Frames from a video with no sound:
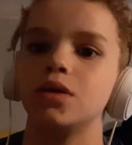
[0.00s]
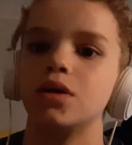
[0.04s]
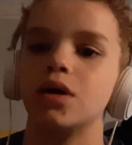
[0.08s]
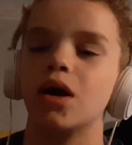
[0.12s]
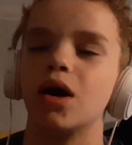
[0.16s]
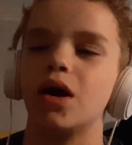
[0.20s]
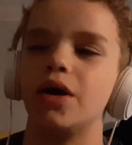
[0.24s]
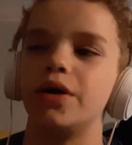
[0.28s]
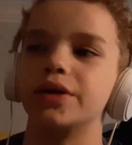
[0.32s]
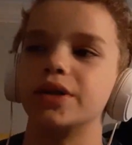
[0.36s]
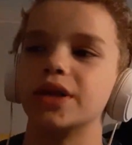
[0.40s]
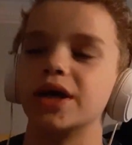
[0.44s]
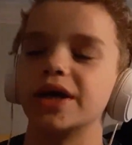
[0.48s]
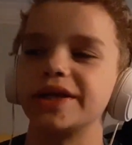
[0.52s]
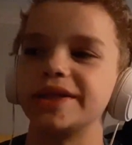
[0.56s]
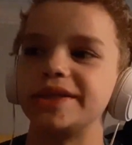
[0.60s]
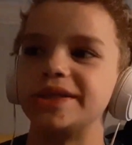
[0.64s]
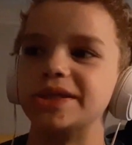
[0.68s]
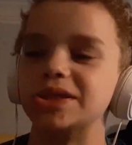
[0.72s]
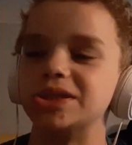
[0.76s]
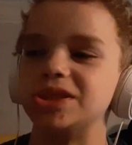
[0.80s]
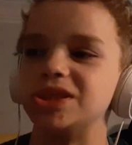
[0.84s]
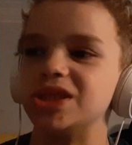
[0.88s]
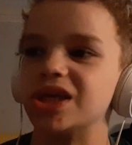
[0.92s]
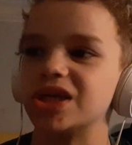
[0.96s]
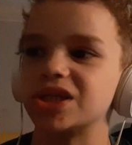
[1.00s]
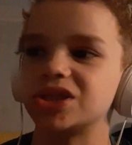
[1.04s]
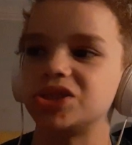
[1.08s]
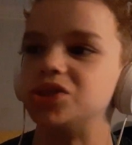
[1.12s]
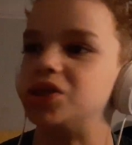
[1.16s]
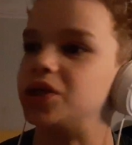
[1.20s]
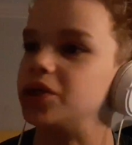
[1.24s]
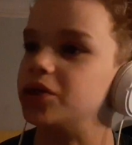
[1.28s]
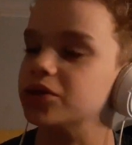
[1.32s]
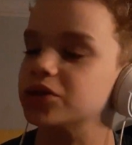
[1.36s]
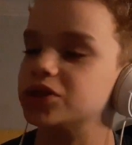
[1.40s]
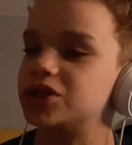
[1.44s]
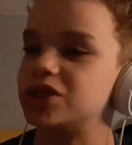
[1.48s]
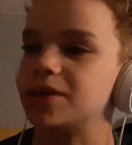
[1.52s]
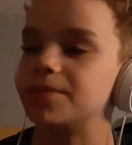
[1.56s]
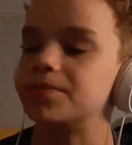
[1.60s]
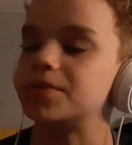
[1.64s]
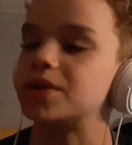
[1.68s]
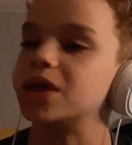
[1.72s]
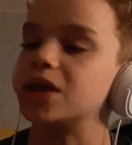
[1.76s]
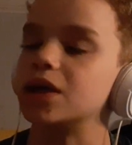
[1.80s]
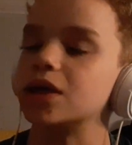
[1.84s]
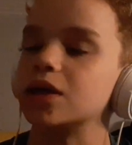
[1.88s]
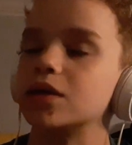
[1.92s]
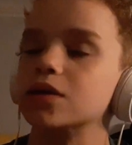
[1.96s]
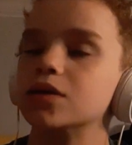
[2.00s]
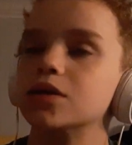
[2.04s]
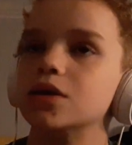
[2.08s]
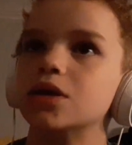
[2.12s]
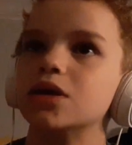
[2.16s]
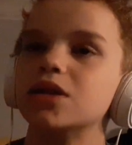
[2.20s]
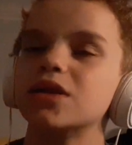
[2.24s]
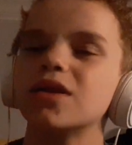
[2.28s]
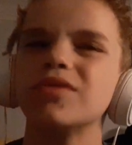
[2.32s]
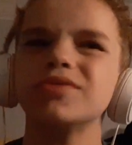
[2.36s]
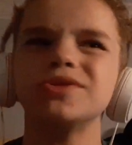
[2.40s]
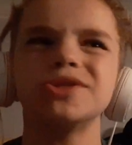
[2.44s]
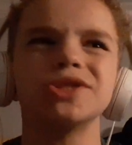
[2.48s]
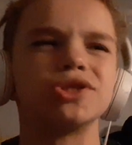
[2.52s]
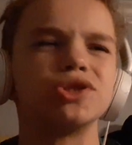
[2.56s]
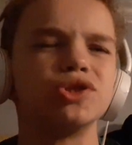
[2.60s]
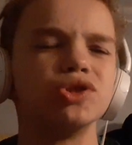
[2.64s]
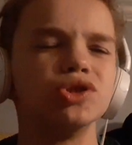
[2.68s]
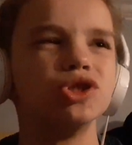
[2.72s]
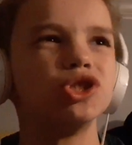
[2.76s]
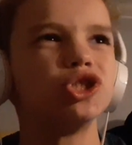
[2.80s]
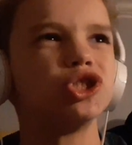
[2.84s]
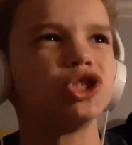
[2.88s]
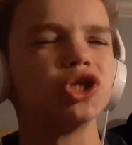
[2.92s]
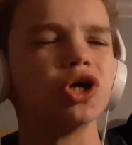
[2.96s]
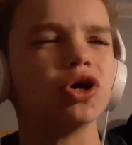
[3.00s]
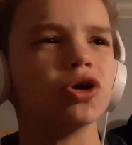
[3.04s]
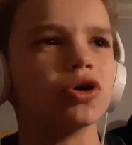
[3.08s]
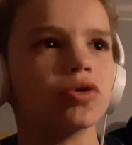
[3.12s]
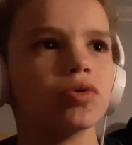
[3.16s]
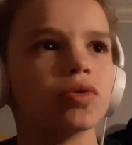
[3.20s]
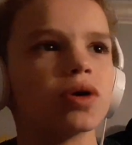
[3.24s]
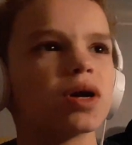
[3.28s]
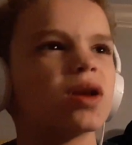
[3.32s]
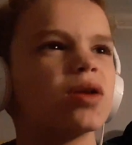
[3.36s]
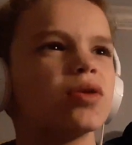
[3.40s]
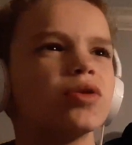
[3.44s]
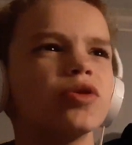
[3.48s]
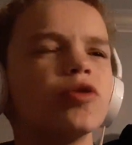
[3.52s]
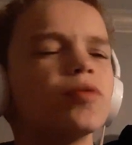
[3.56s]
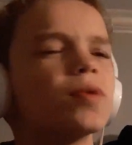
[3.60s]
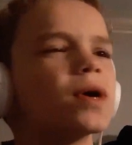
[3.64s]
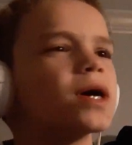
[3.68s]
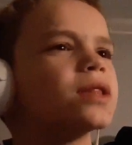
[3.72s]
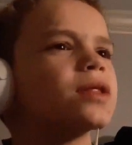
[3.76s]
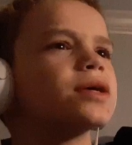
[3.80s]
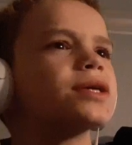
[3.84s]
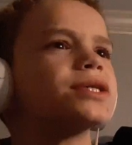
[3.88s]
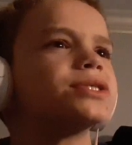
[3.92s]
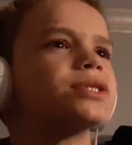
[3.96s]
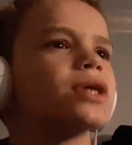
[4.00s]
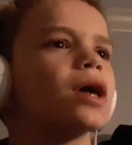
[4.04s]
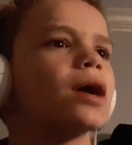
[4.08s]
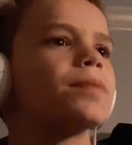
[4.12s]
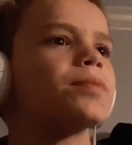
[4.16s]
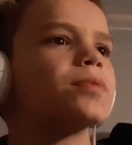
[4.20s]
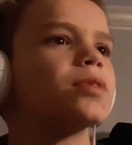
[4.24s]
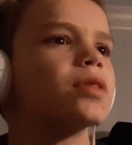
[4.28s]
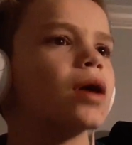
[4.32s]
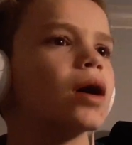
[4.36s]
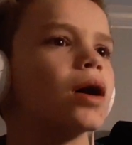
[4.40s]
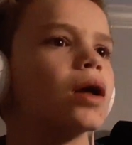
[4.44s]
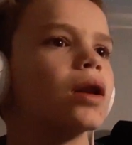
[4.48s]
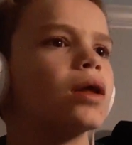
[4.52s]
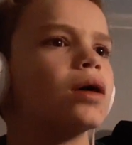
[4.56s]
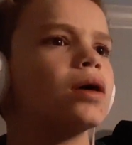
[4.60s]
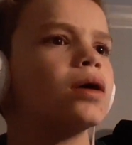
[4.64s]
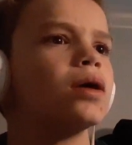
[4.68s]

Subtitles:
on like Disney XD or something. That was a good show. I don't know why they stopped that.